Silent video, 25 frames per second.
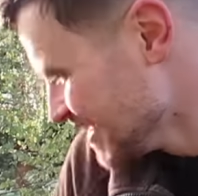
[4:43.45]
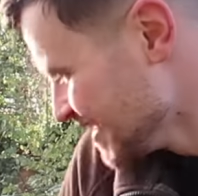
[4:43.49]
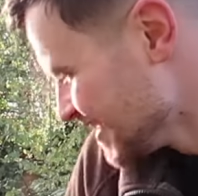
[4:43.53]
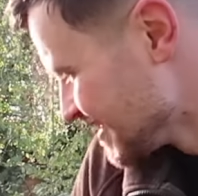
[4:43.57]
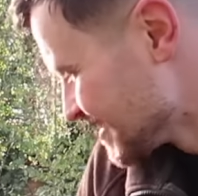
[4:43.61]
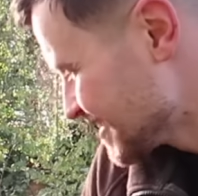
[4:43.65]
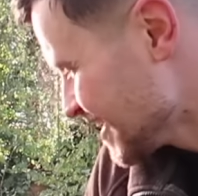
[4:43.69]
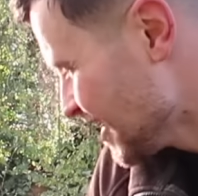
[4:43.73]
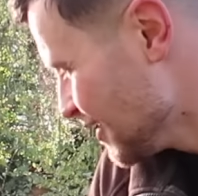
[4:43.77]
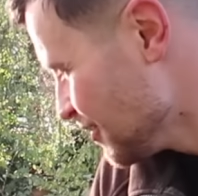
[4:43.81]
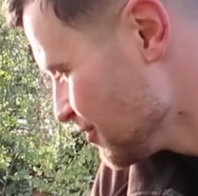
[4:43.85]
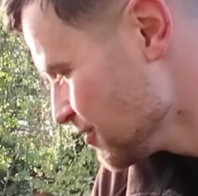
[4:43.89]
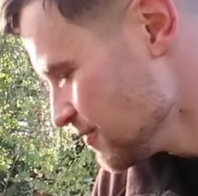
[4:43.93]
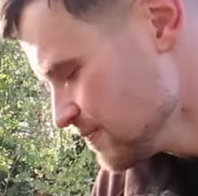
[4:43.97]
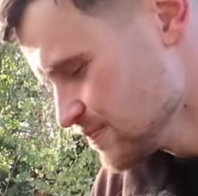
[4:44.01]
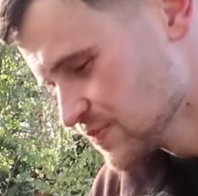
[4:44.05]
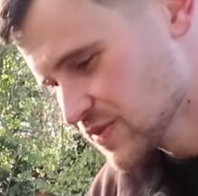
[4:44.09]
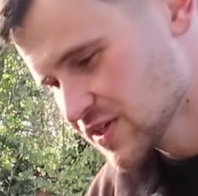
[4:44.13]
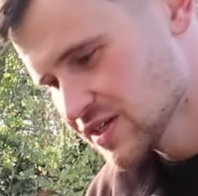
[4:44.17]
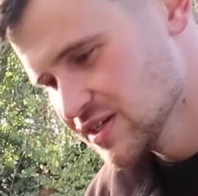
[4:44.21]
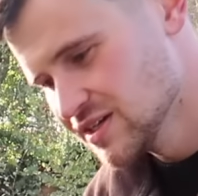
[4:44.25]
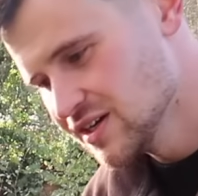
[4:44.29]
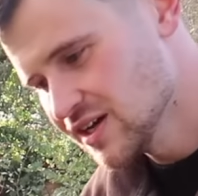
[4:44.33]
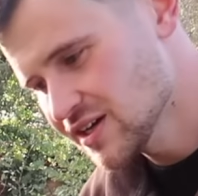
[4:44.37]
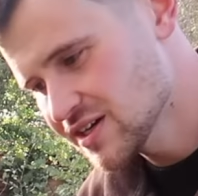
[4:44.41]
So
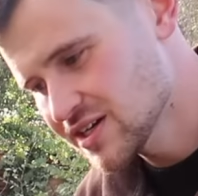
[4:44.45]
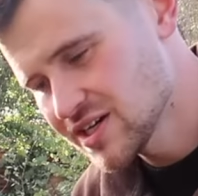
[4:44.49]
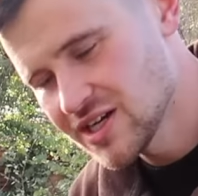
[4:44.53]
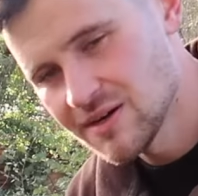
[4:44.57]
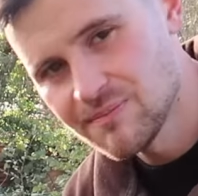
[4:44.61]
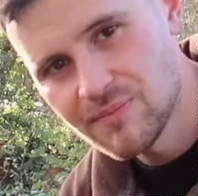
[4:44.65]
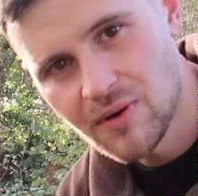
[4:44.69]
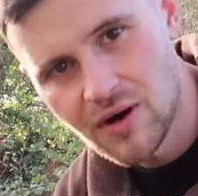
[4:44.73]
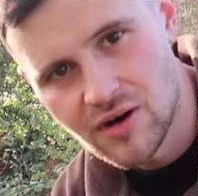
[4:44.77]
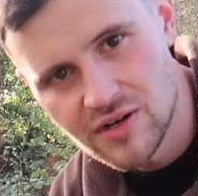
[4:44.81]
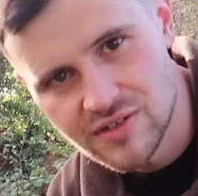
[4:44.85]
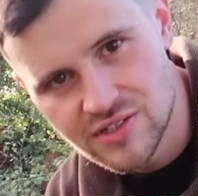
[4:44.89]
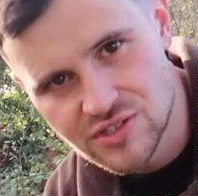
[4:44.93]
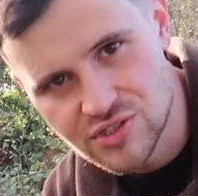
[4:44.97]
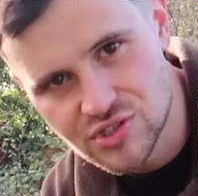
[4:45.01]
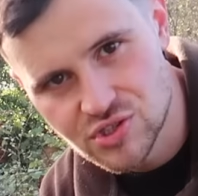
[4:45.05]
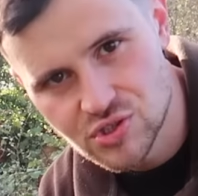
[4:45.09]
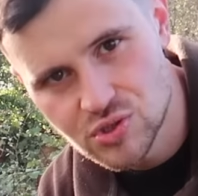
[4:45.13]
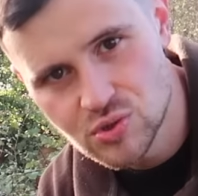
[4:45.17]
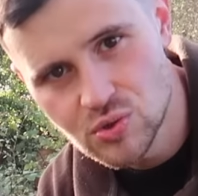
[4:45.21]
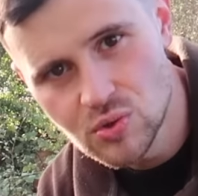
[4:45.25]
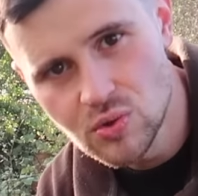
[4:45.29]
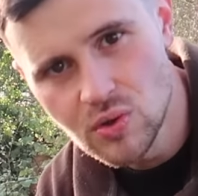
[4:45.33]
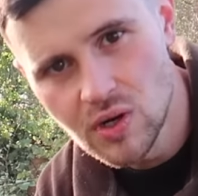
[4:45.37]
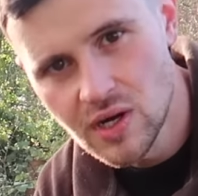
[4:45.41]
luckily I borrowed this
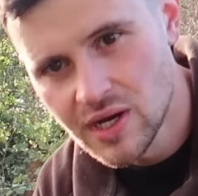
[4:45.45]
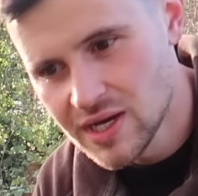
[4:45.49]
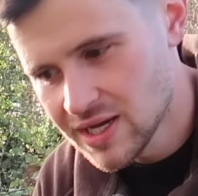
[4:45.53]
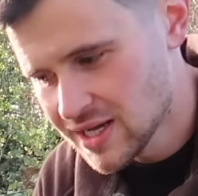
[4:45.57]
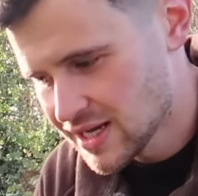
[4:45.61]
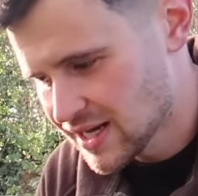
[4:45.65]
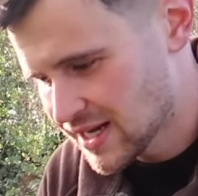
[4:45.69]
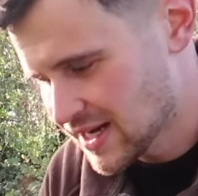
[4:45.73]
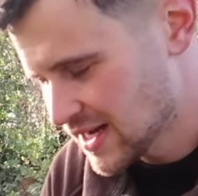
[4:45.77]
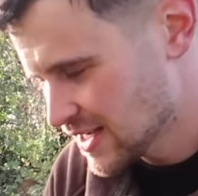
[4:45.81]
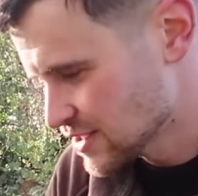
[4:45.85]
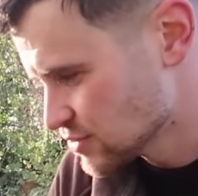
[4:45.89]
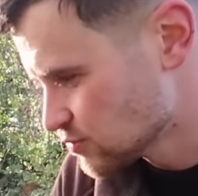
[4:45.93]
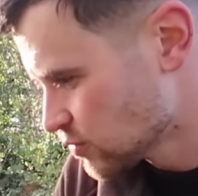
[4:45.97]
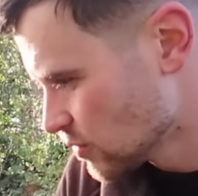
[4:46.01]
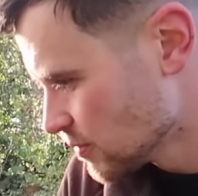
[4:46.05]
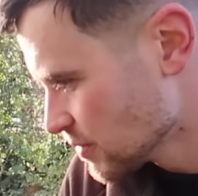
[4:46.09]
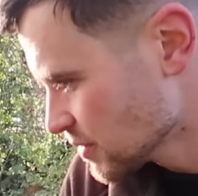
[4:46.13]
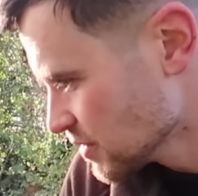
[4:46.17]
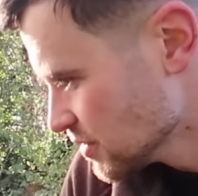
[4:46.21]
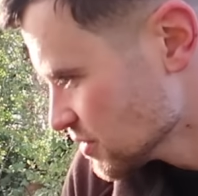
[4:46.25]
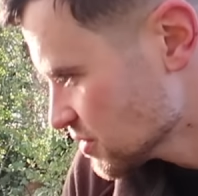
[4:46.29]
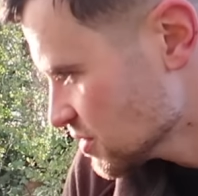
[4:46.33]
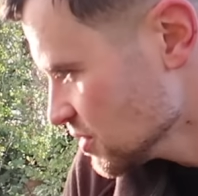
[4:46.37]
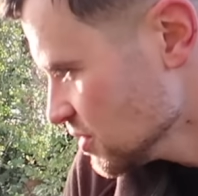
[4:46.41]
tool, and what we're
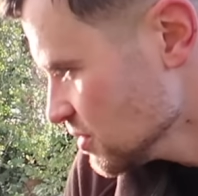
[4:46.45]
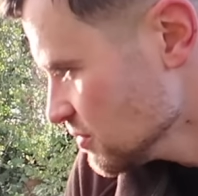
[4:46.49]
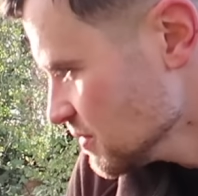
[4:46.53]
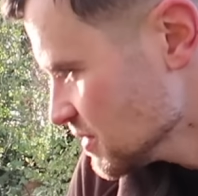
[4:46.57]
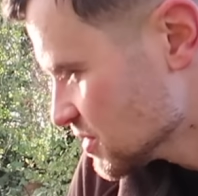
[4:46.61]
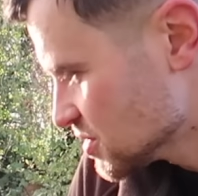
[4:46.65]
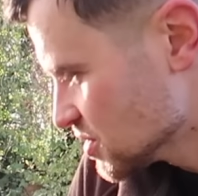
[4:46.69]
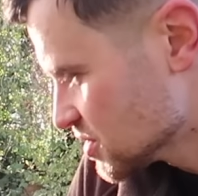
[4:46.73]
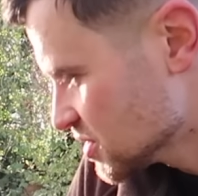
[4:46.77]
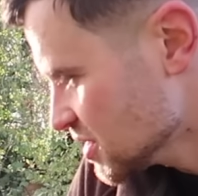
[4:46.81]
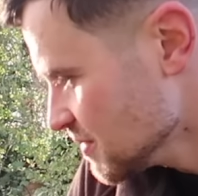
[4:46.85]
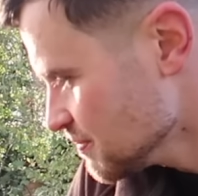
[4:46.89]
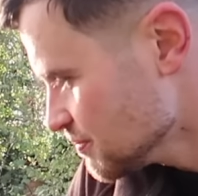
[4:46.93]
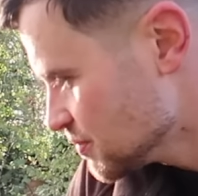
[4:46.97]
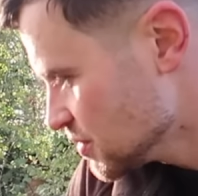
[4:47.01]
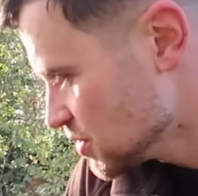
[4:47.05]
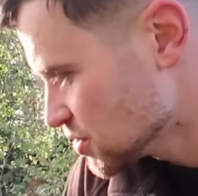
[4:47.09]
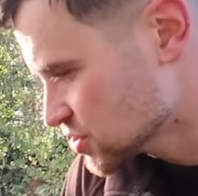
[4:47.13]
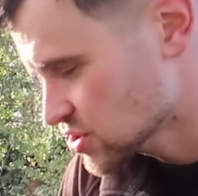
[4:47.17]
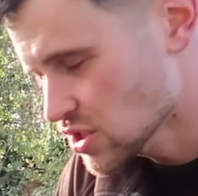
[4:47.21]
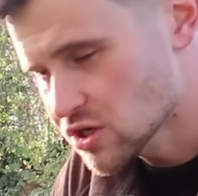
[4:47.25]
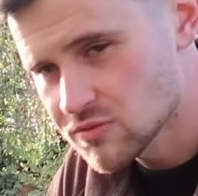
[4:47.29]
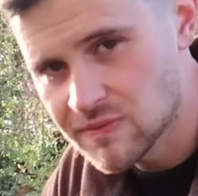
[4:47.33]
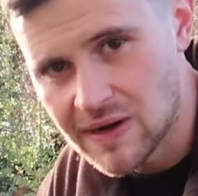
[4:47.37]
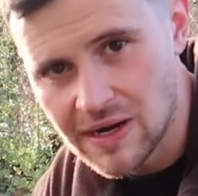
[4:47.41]
going to do is just simply
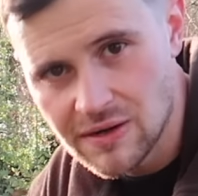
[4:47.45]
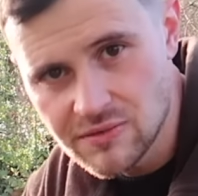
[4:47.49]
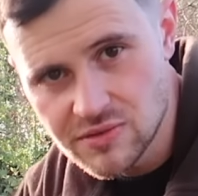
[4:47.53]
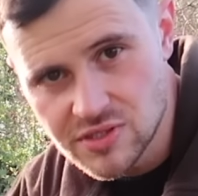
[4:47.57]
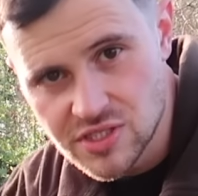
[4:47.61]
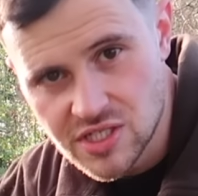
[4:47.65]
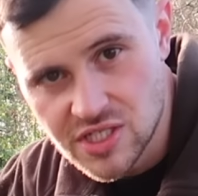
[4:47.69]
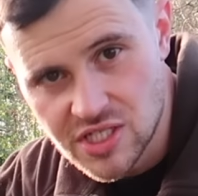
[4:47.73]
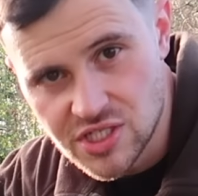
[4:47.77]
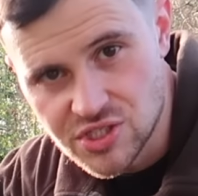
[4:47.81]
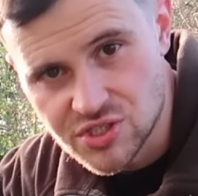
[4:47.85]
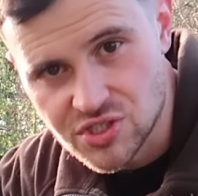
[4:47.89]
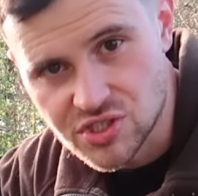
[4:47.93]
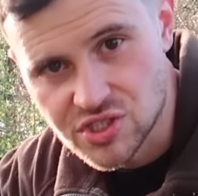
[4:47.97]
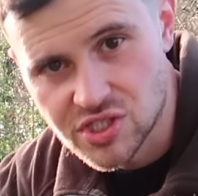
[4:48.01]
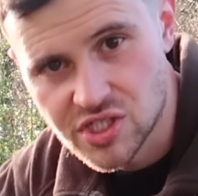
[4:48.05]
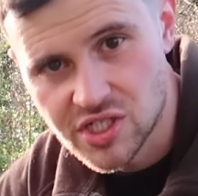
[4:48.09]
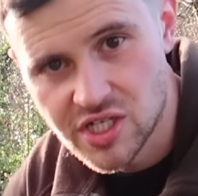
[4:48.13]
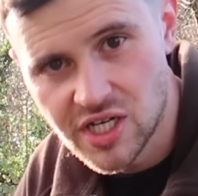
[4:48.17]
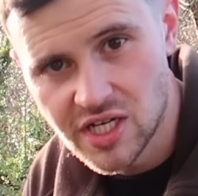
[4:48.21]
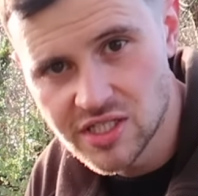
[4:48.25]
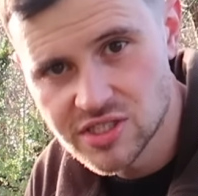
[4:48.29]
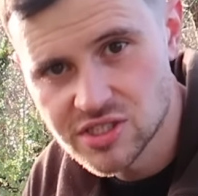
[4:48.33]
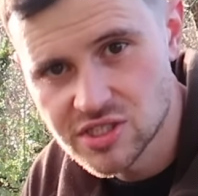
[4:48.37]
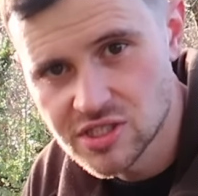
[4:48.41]
go around and just
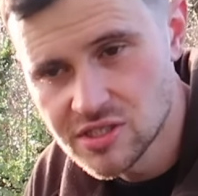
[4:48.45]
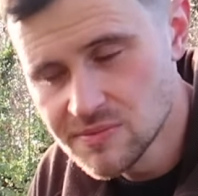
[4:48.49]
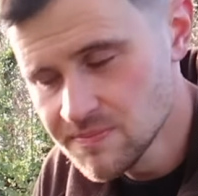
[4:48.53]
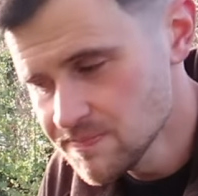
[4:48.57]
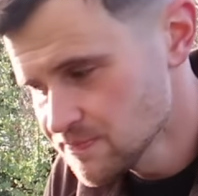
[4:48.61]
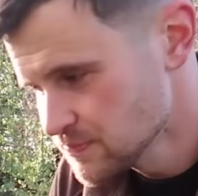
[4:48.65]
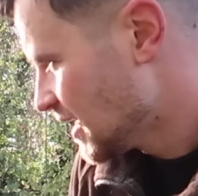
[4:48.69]
cut them